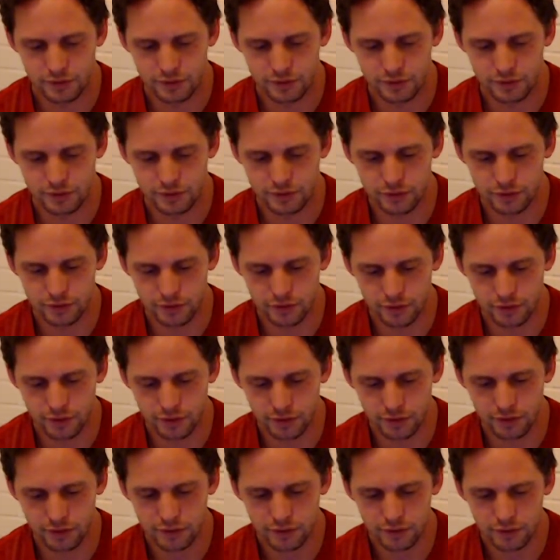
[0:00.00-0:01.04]
The
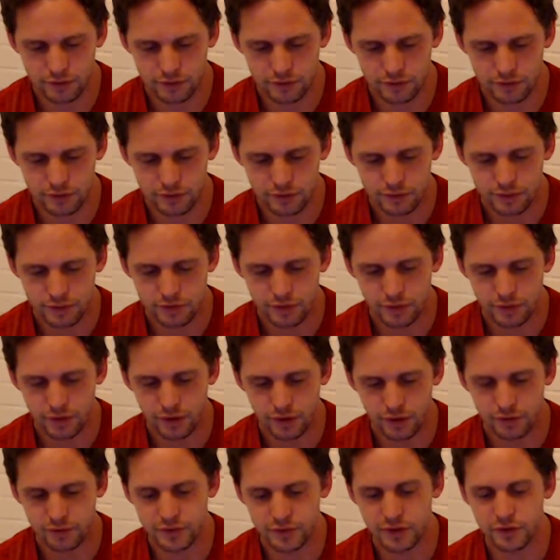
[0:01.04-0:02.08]
drug
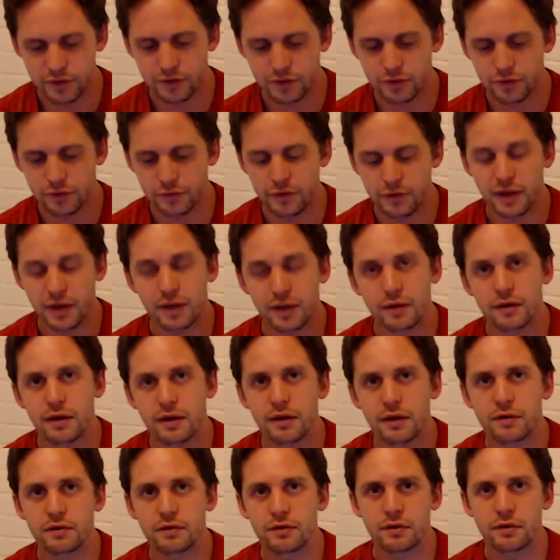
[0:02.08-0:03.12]
of digital
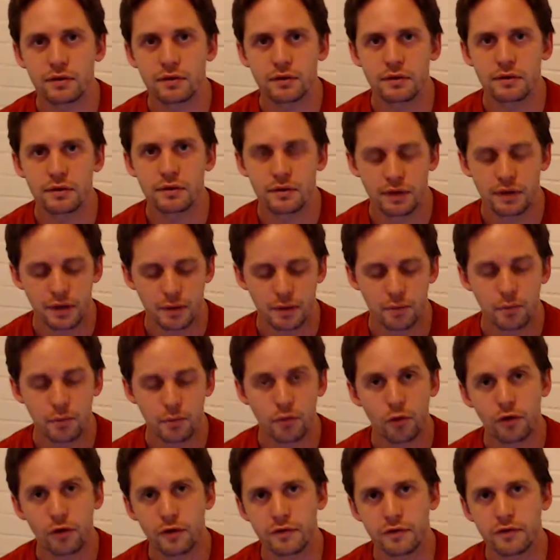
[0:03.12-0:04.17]
validation
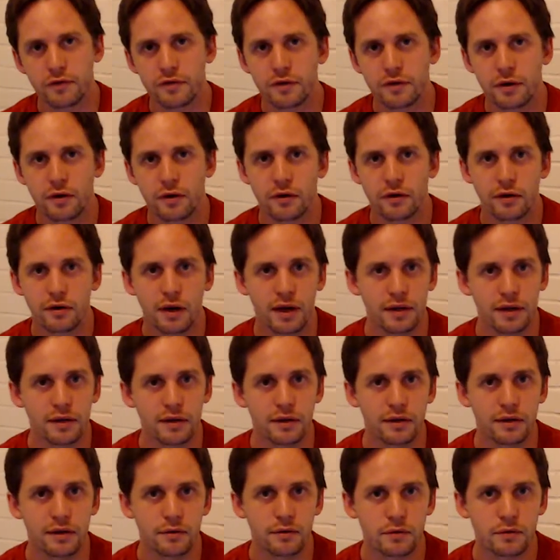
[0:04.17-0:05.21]
morphs our
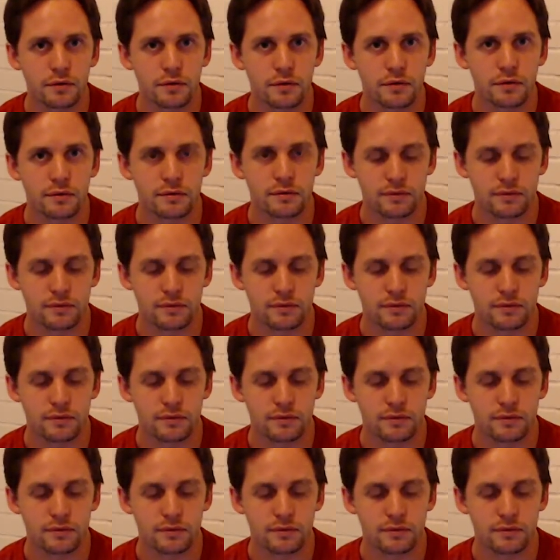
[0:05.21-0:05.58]
ideals.